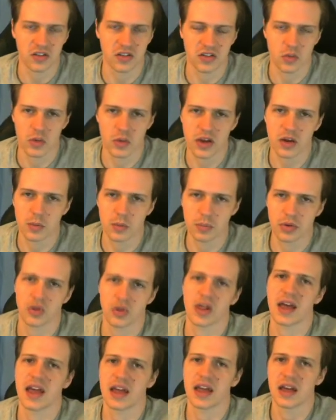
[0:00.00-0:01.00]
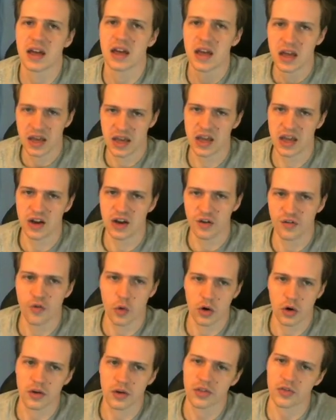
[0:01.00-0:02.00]
that we can play in a
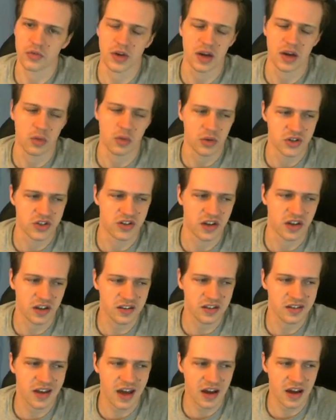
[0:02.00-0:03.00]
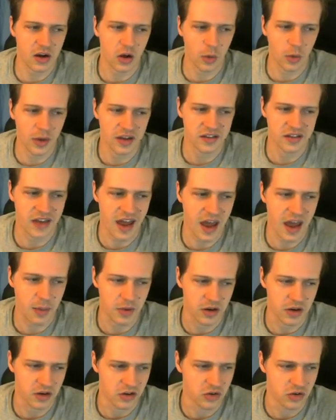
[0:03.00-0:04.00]
4-3, which does not always
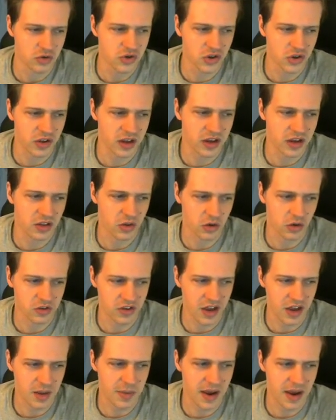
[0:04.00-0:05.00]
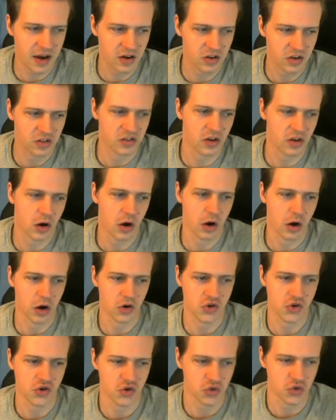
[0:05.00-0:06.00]
happen. Usually those linebackers are
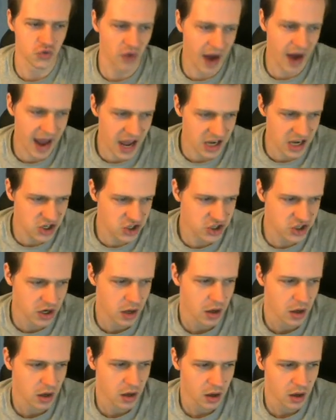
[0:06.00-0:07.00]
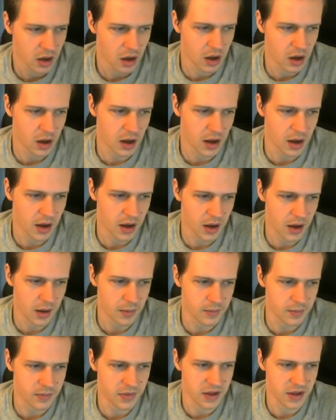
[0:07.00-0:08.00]
trash,
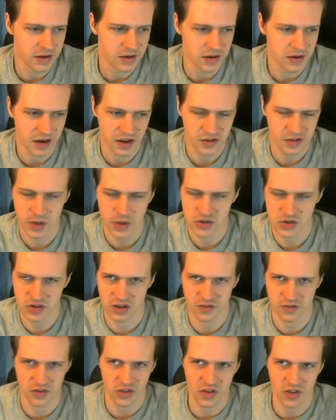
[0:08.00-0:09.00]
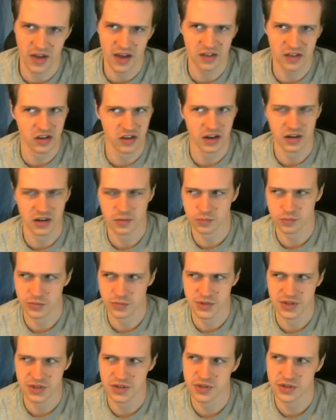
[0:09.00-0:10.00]
and especially for the last like
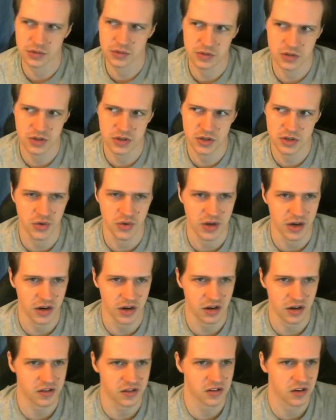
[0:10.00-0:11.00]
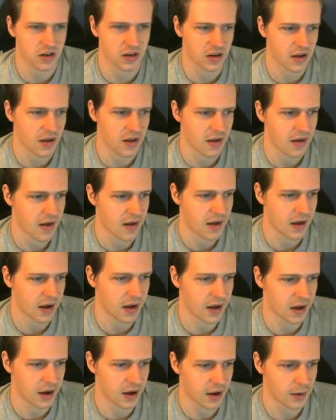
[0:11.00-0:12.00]
2 years.
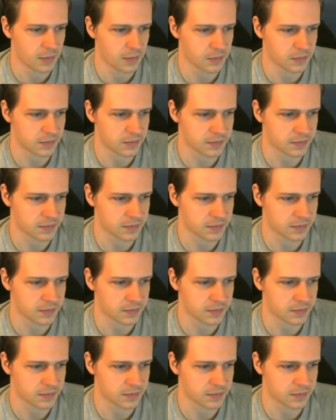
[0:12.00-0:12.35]
Because